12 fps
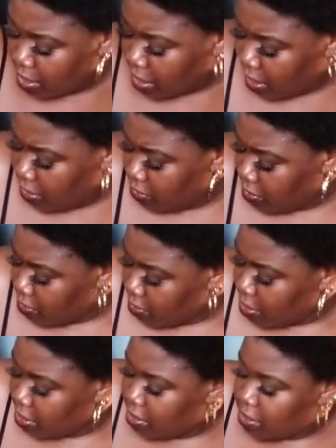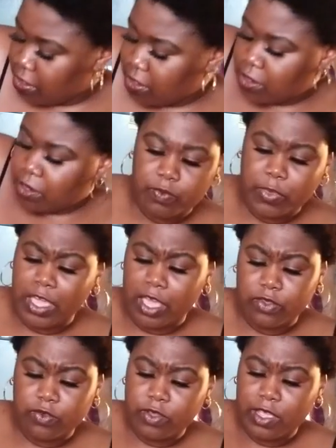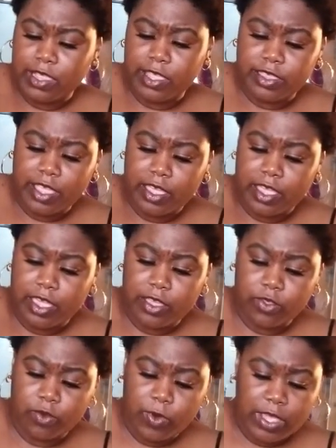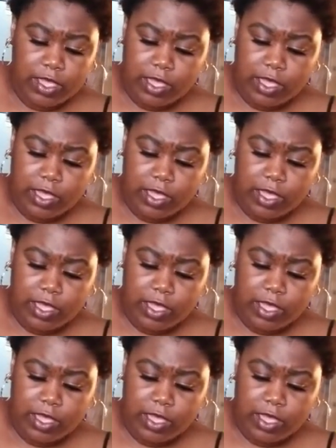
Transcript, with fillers: Either or. But yeah, do not let that get in the way,